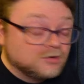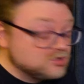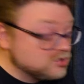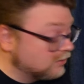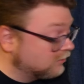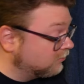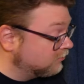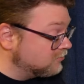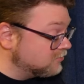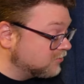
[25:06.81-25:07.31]

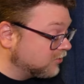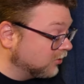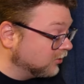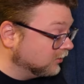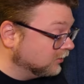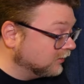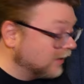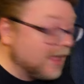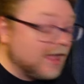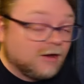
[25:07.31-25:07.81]
Just the
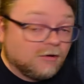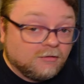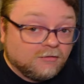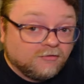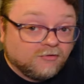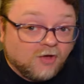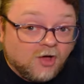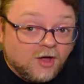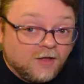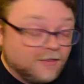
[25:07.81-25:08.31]

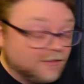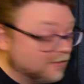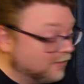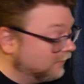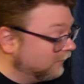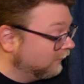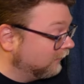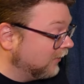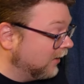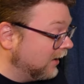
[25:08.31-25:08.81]
layers on
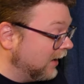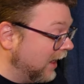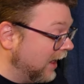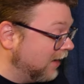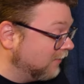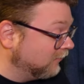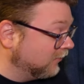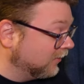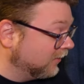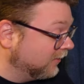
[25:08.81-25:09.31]
this and
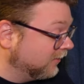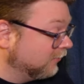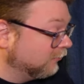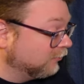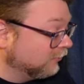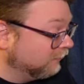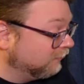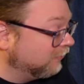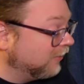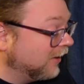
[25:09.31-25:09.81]
having the
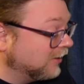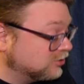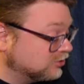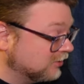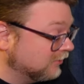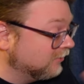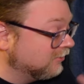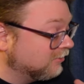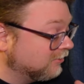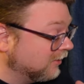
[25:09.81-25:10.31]

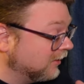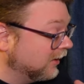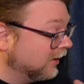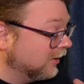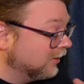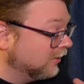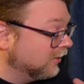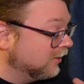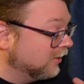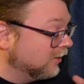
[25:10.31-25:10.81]
reflection
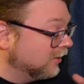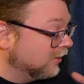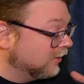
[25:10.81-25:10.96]
singing